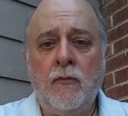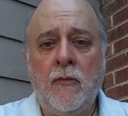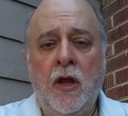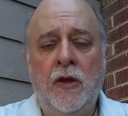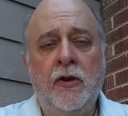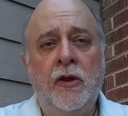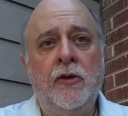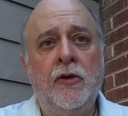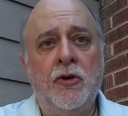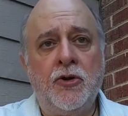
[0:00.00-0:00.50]

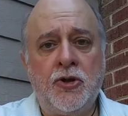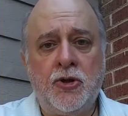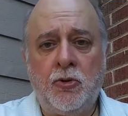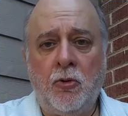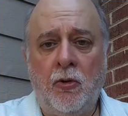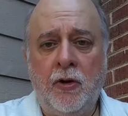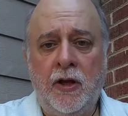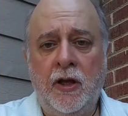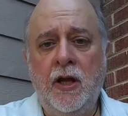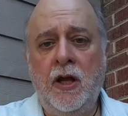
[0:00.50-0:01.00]
and then there's
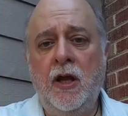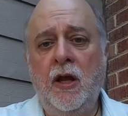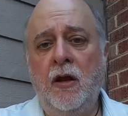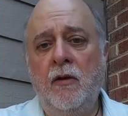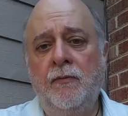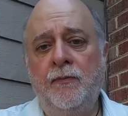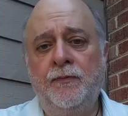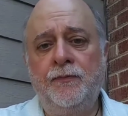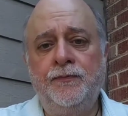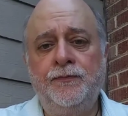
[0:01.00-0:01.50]

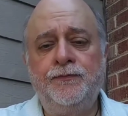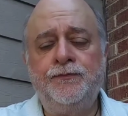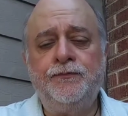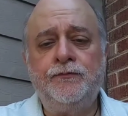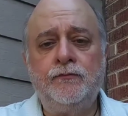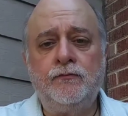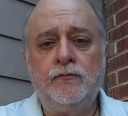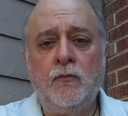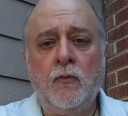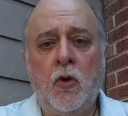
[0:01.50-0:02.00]
storge.
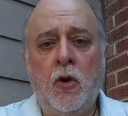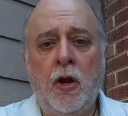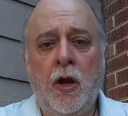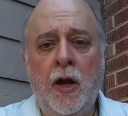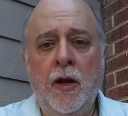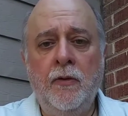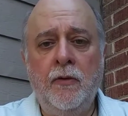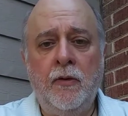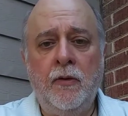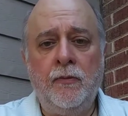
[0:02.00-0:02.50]

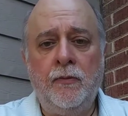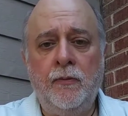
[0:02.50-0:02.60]
Okay.